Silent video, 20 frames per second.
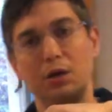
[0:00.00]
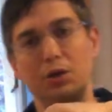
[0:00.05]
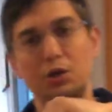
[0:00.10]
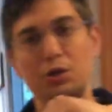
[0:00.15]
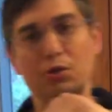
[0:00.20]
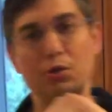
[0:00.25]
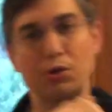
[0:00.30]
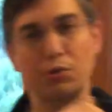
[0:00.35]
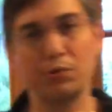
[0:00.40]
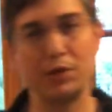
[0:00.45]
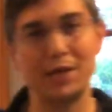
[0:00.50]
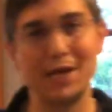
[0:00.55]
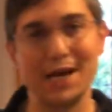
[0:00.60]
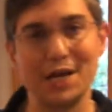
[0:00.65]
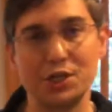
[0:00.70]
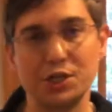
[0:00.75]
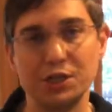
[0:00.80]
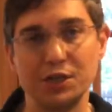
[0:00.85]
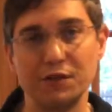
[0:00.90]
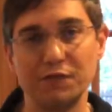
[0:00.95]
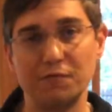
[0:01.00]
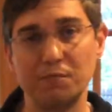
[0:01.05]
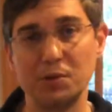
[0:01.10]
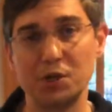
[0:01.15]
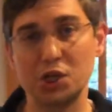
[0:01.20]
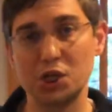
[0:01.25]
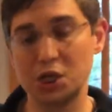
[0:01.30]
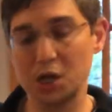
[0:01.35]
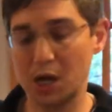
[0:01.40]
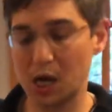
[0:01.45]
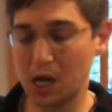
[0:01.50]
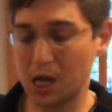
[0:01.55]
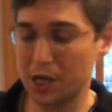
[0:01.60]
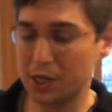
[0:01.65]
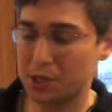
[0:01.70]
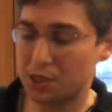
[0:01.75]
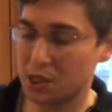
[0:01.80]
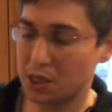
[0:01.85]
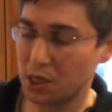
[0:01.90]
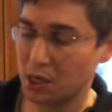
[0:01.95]
2 to 3 dashes of
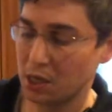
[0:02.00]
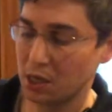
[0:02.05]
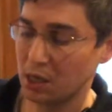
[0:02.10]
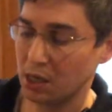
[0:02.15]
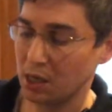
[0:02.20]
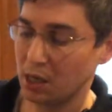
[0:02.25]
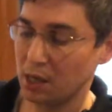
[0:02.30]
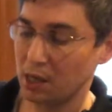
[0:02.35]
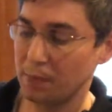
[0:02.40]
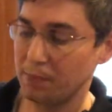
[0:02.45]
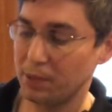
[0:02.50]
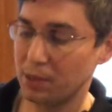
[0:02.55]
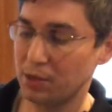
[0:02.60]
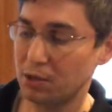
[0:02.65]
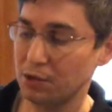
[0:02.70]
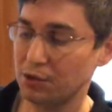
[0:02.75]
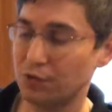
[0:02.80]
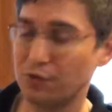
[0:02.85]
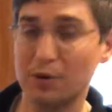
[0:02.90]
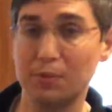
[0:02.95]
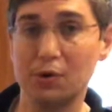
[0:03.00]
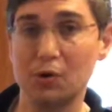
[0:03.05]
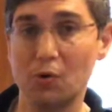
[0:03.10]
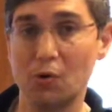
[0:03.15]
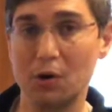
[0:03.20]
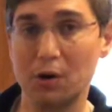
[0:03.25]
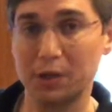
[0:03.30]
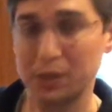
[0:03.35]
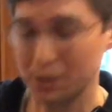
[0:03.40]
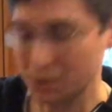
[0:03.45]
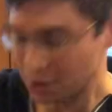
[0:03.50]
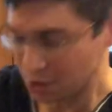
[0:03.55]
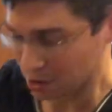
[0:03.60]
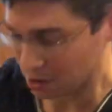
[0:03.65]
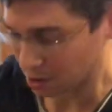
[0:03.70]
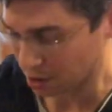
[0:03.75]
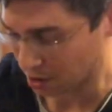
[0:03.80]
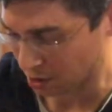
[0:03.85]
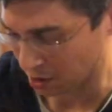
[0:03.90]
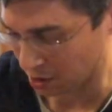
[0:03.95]
Pachauds bitters from New
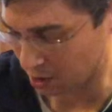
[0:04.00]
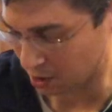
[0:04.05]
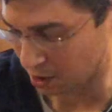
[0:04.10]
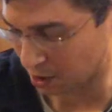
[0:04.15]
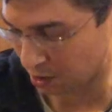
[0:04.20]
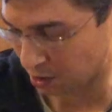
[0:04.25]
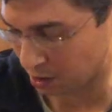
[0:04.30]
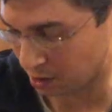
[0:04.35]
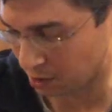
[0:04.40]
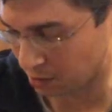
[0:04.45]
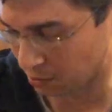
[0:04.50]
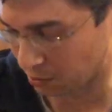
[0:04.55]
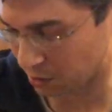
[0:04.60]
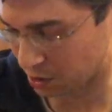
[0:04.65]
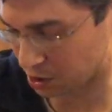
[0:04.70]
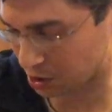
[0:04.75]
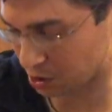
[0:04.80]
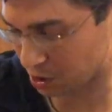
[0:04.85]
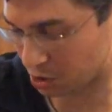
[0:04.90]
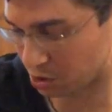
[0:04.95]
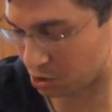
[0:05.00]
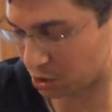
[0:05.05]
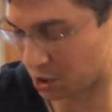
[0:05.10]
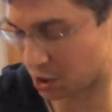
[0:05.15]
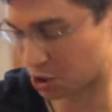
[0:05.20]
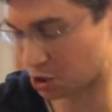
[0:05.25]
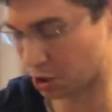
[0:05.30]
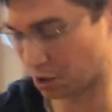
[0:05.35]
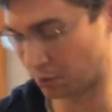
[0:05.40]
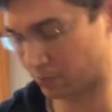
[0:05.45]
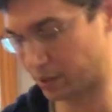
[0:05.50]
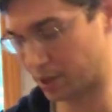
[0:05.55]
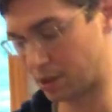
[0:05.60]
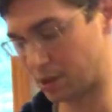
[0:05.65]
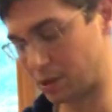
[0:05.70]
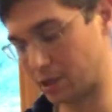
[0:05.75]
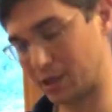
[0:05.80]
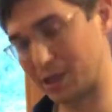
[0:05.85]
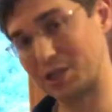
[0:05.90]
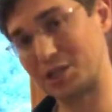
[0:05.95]
Orleans, which is the traditional
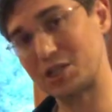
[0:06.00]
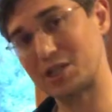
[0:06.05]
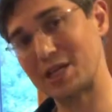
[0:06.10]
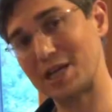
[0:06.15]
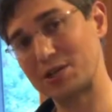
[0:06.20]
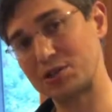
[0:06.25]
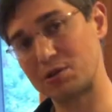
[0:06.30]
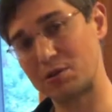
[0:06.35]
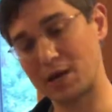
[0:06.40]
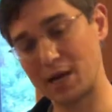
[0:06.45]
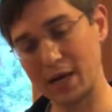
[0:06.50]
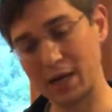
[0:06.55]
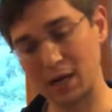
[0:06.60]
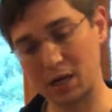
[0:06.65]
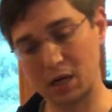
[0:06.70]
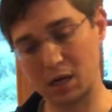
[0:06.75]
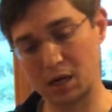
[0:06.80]
bitter in a Sazerac.